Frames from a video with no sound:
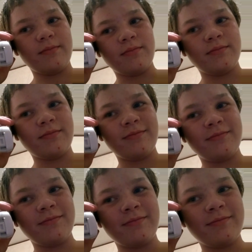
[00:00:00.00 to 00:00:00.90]

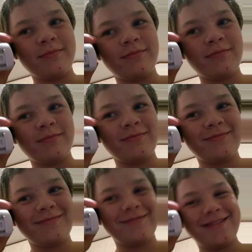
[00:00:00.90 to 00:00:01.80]

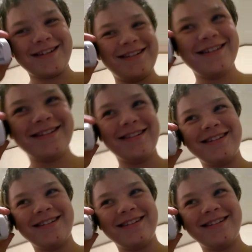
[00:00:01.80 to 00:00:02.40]
Nobody speaks.